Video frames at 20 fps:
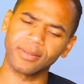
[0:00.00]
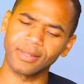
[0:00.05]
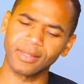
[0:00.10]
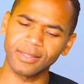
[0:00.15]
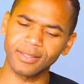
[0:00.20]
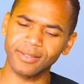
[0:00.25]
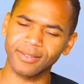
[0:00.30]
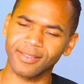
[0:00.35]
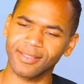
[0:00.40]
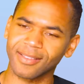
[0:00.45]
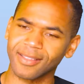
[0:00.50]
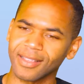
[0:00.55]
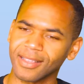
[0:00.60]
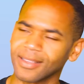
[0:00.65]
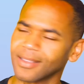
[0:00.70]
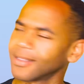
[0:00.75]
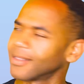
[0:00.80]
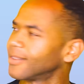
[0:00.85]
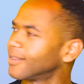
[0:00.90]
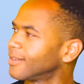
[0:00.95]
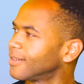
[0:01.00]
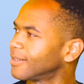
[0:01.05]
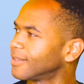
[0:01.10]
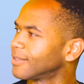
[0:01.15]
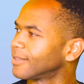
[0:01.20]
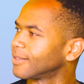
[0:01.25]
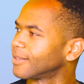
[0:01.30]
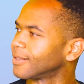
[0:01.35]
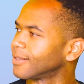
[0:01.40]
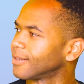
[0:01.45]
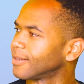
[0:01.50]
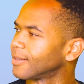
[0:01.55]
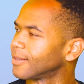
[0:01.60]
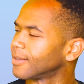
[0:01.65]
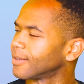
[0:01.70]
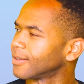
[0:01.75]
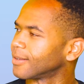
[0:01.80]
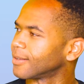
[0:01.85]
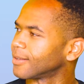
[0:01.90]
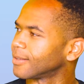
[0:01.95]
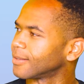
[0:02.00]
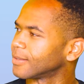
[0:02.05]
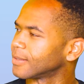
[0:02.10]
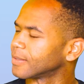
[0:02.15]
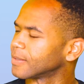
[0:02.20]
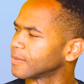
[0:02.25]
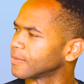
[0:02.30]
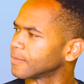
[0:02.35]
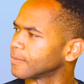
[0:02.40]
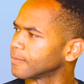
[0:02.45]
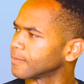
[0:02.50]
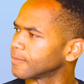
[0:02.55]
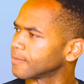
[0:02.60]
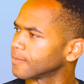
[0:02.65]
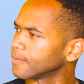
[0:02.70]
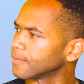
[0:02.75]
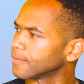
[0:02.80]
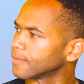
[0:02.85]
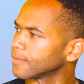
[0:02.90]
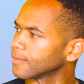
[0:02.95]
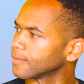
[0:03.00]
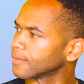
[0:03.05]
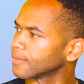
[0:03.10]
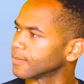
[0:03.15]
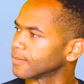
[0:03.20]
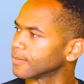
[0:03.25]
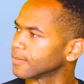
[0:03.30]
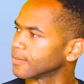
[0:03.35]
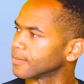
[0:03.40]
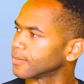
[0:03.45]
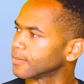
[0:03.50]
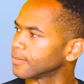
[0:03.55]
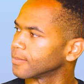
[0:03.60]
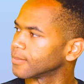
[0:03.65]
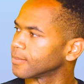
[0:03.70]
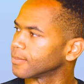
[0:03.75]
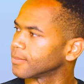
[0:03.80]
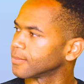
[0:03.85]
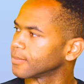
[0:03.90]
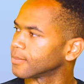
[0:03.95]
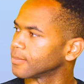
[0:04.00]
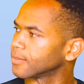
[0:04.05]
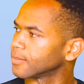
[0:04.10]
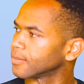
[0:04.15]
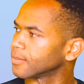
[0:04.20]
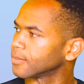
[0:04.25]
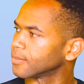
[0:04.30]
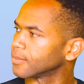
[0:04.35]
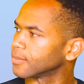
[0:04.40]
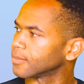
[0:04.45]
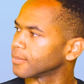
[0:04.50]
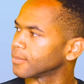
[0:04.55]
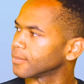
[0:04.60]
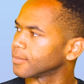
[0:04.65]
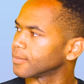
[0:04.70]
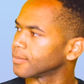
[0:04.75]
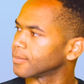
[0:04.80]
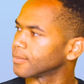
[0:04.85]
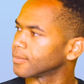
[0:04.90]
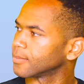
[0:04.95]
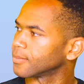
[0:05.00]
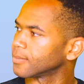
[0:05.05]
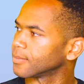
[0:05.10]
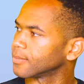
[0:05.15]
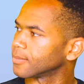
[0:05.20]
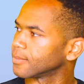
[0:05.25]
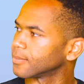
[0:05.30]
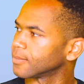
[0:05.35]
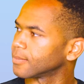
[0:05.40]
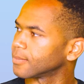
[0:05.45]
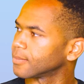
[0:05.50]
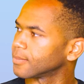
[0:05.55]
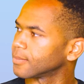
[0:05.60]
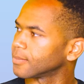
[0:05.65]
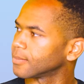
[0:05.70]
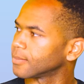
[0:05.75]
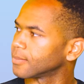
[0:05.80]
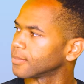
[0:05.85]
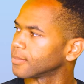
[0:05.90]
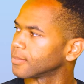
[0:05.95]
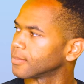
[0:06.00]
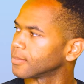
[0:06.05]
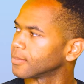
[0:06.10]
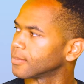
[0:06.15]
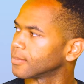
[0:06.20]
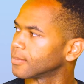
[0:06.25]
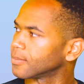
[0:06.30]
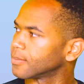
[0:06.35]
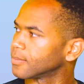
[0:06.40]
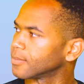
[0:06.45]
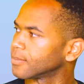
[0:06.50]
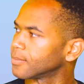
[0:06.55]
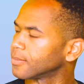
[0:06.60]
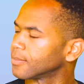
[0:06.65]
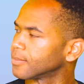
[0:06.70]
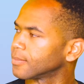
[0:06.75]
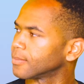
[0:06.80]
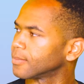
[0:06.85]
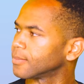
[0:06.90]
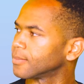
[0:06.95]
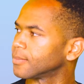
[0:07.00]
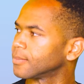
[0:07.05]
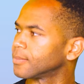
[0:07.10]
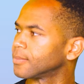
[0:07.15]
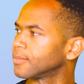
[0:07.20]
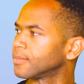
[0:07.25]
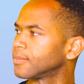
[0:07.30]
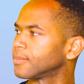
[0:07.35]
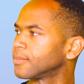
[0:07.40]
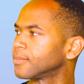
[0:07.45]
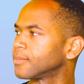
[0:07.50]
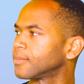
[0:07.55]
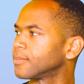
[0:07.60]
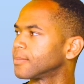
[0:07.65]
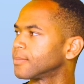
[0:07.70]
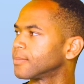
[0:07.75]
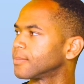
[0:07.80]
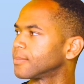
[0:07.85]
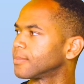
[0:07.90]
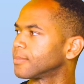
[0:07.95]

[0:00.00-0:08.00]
(silent)